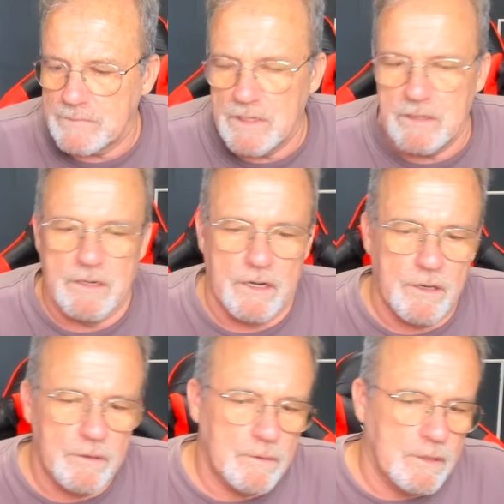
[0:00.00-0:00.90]

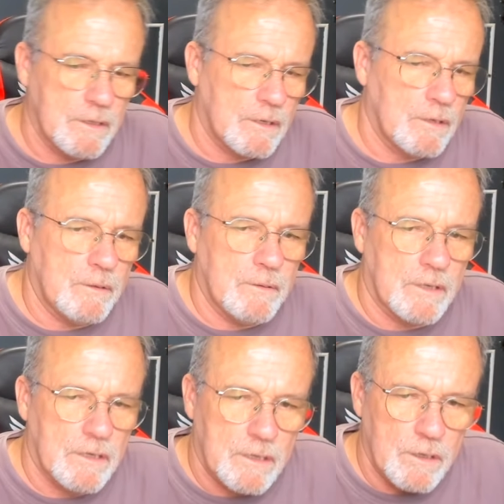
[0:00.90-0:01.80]
Hello, hello,
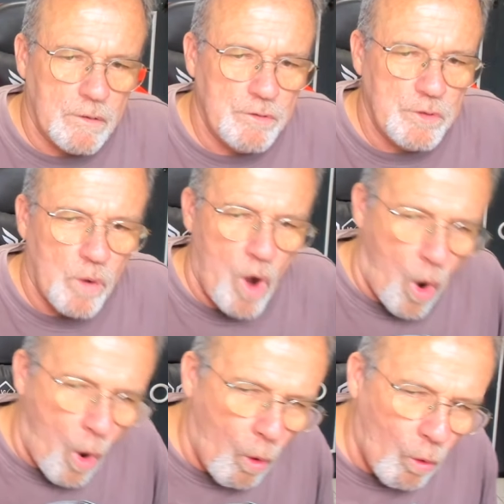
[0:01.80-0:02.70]
hello, you
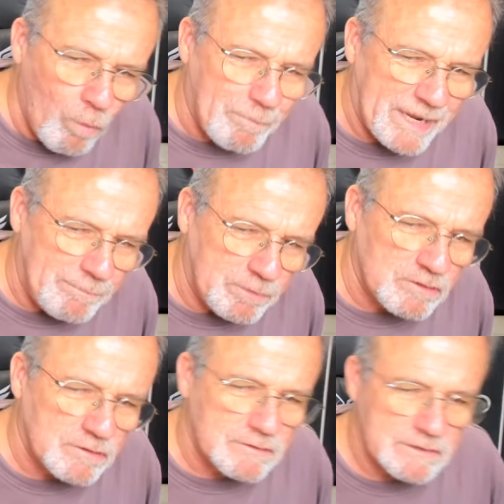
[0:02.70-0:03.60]
old people.